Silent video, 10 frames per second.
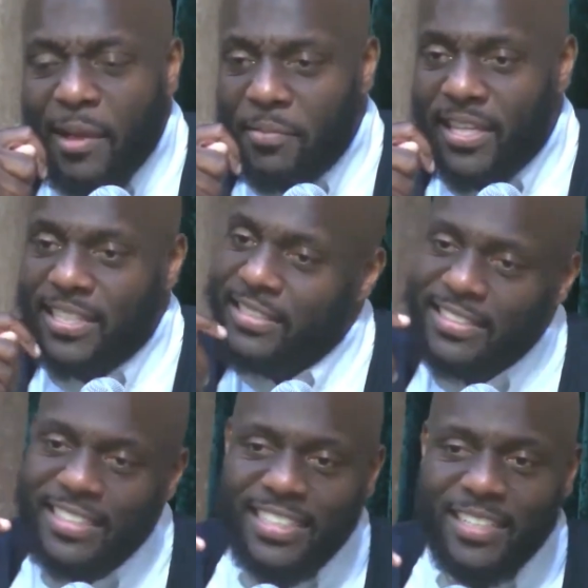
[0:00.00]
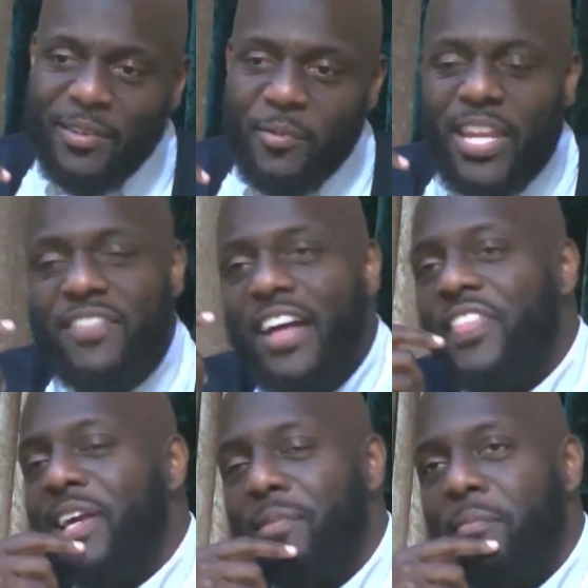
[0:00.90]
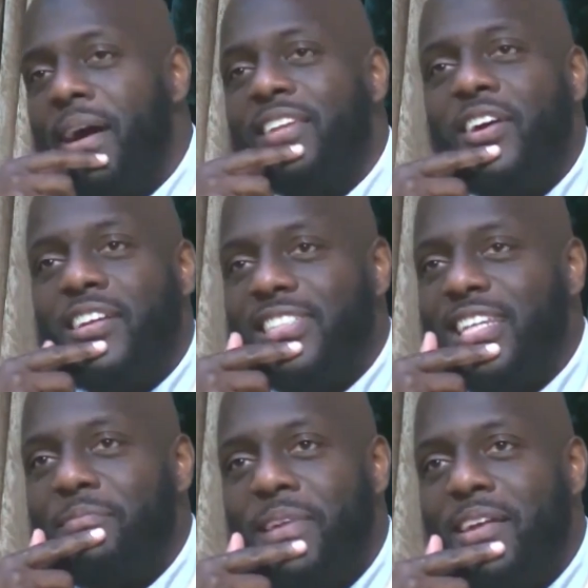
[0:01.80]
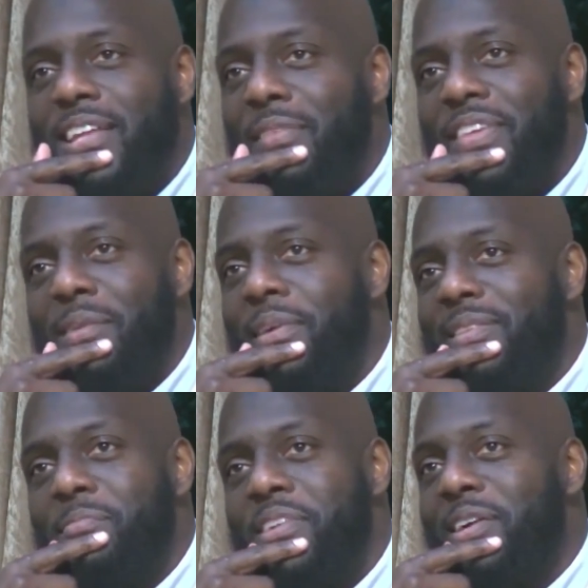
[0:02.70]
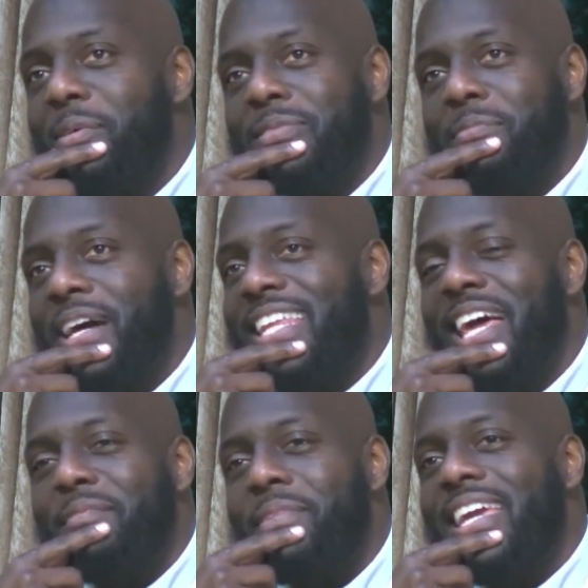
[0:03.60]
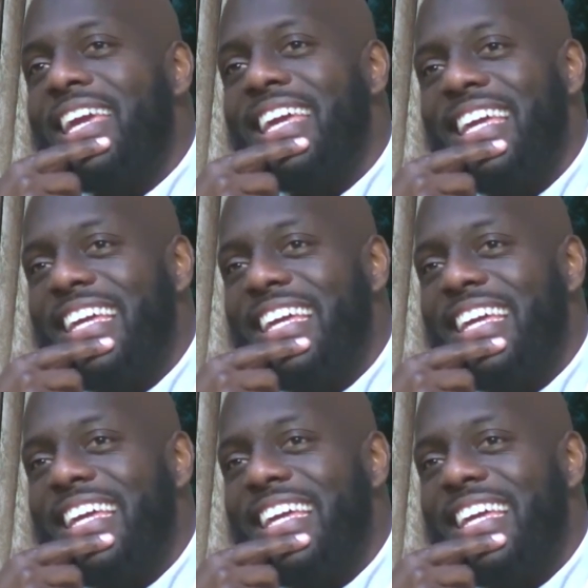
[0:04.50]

I mean, whenever I think about my daughters getting married, I think about them bringing home somebody like me.